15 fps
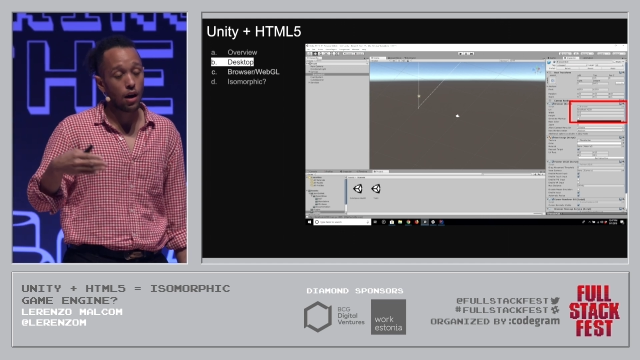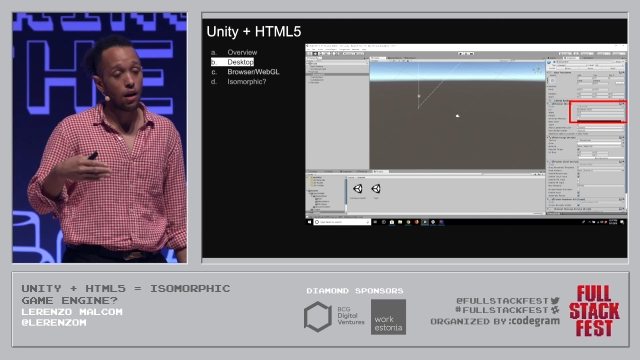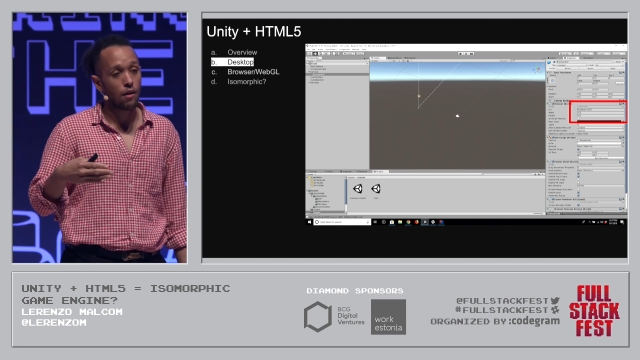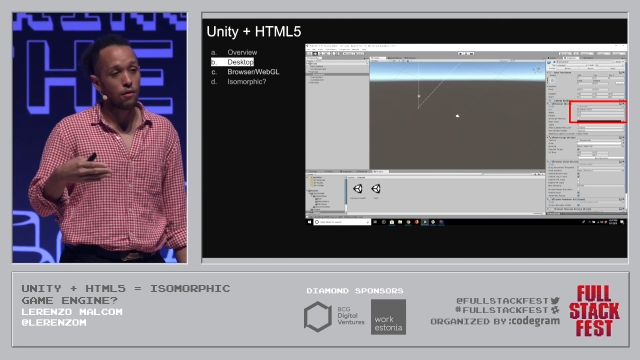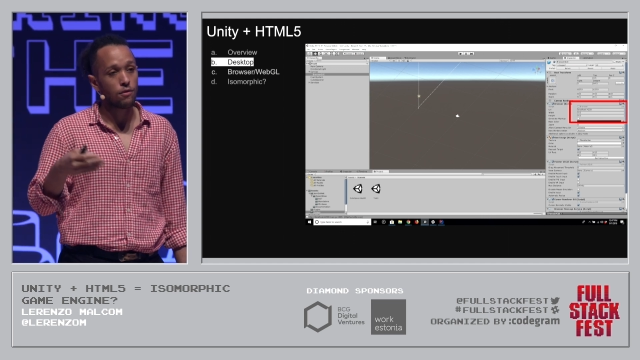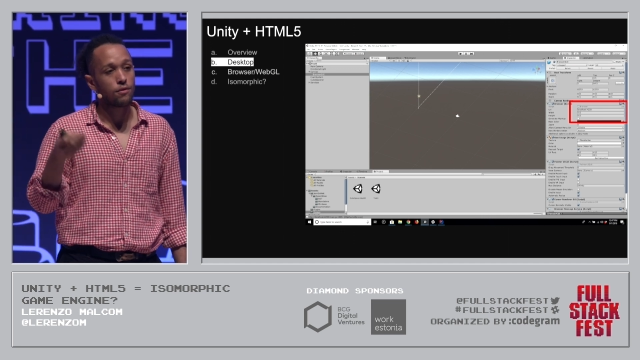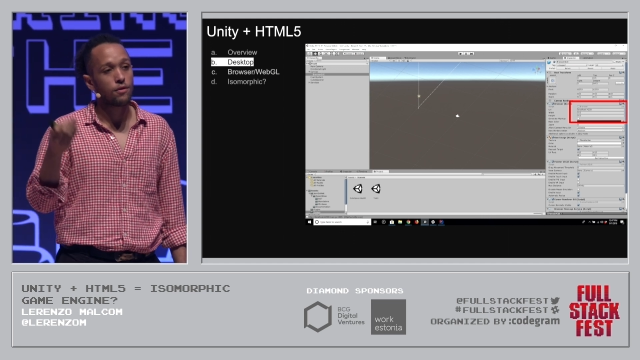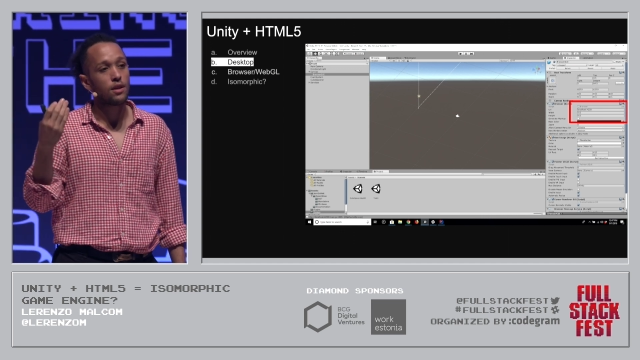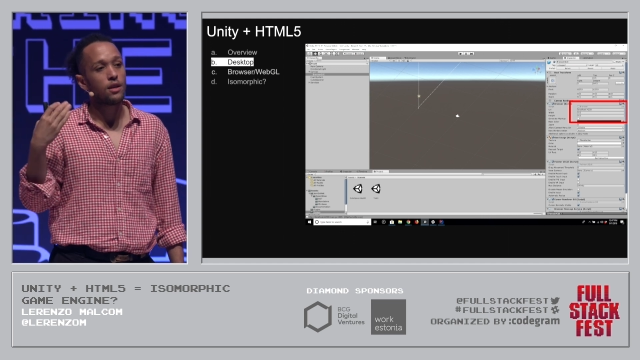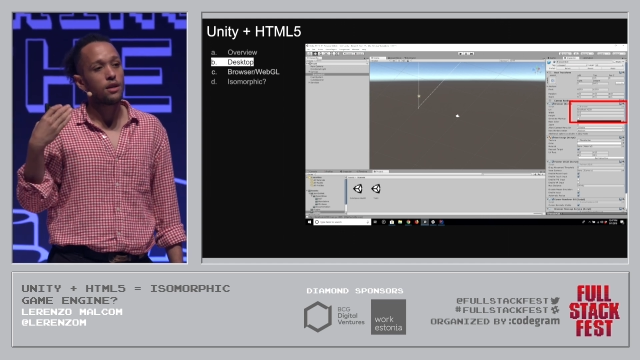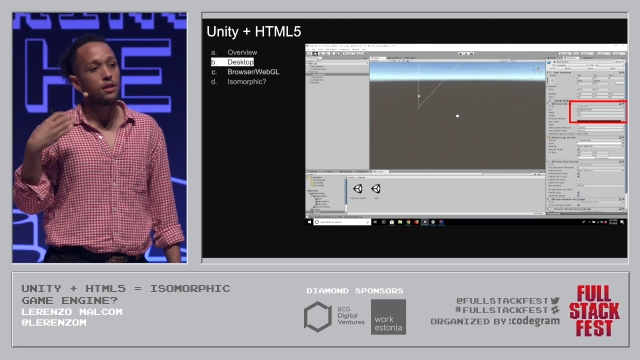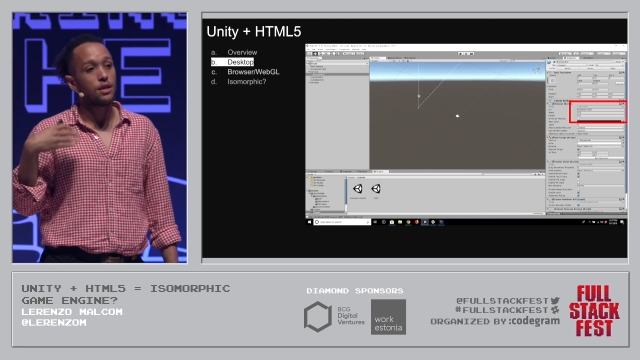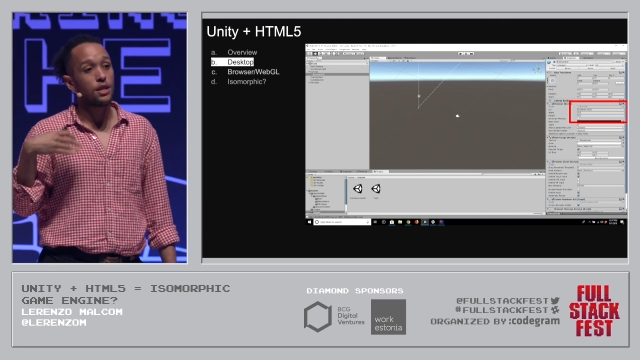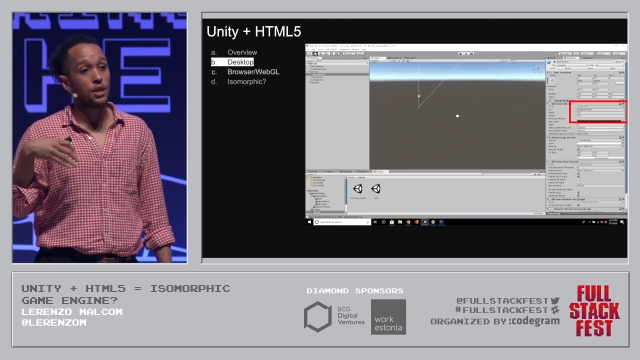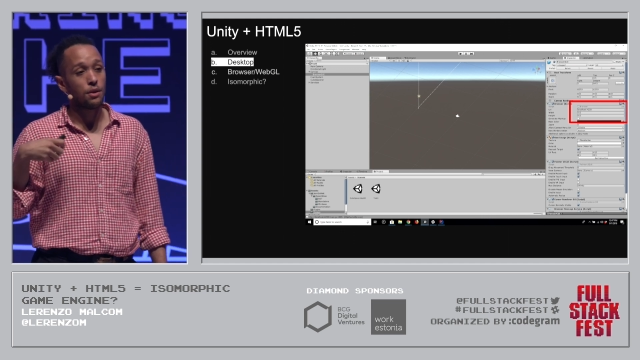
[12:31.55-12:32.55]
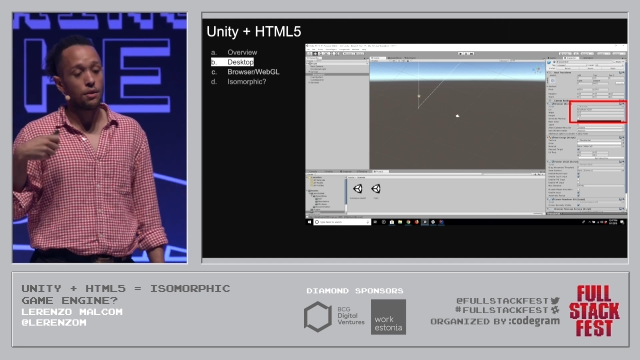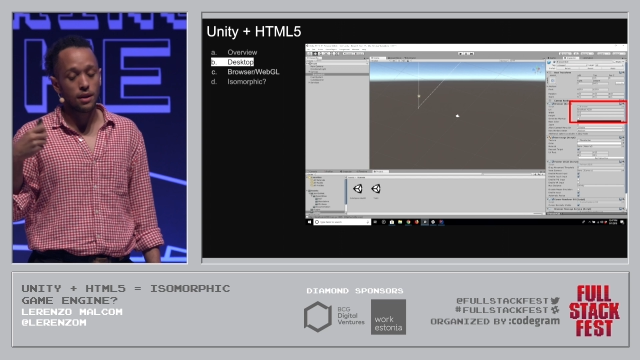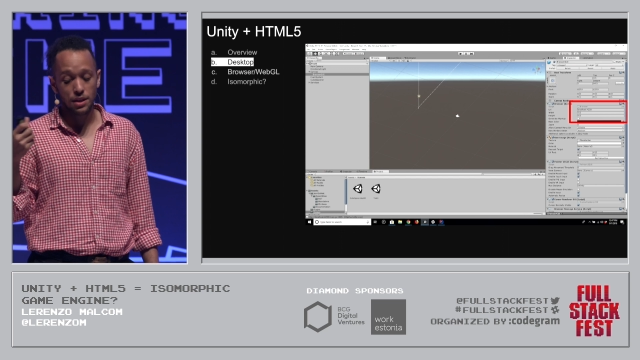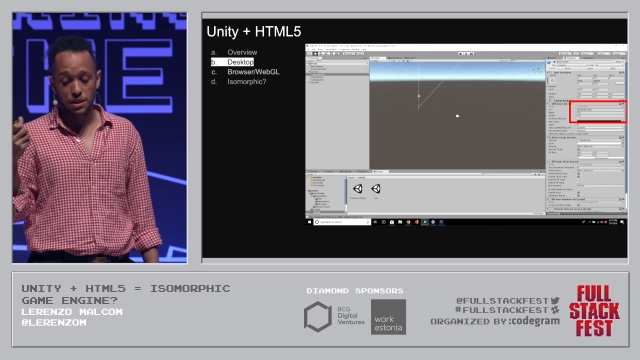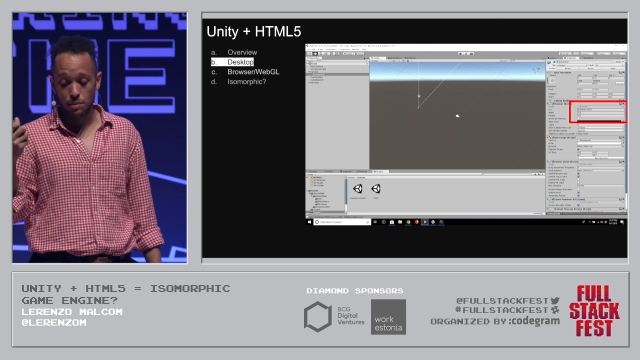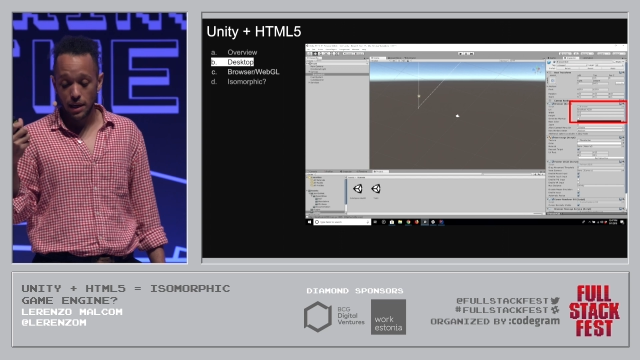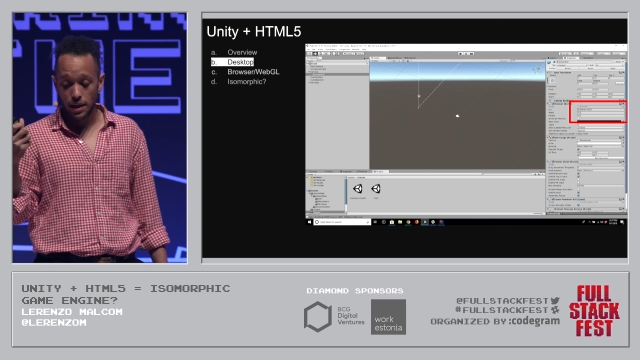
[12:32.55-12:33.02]
of the
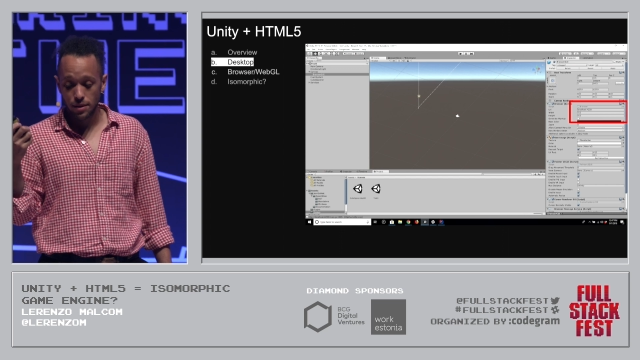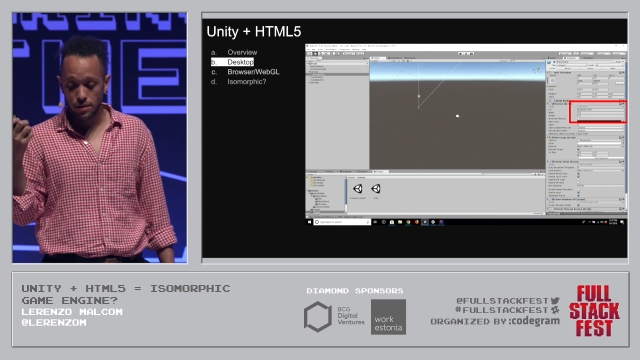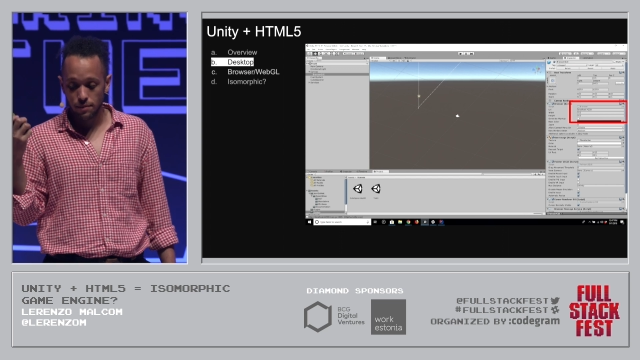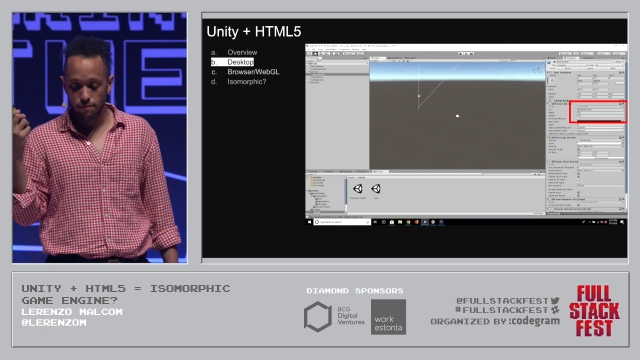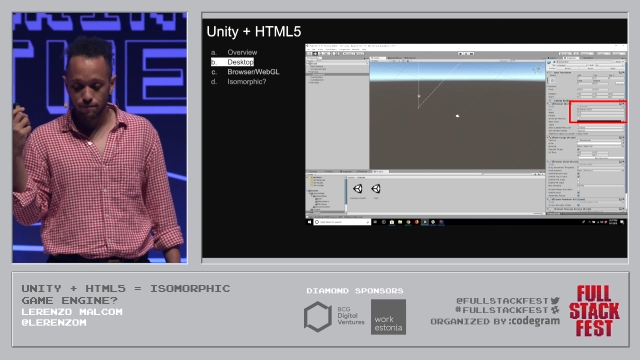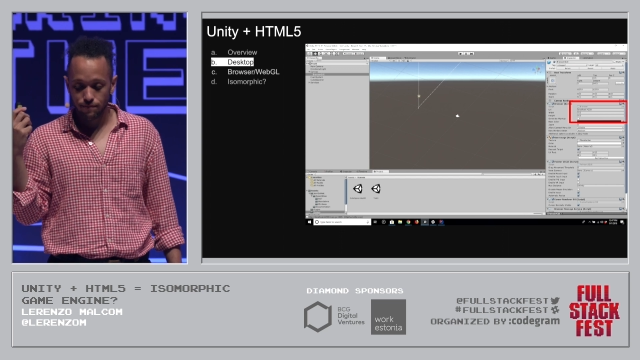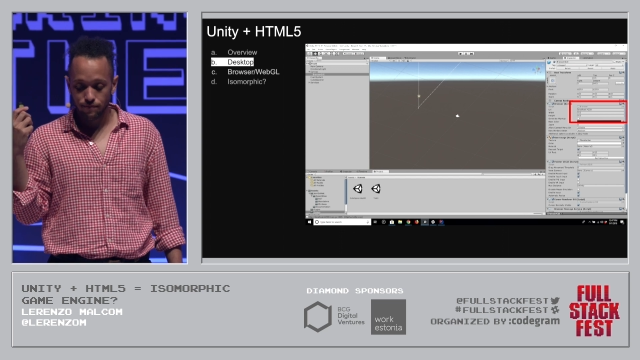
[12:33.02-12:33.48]
Unity space.